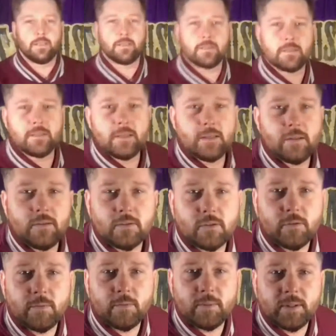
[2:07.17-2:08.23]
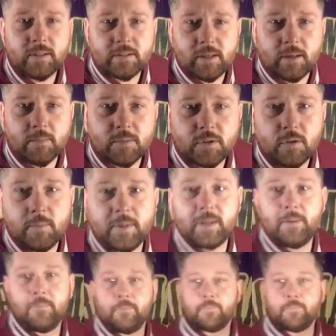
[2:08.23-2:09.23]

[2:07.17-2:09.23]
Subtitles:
Let's see who's coming in. Tam's coming in.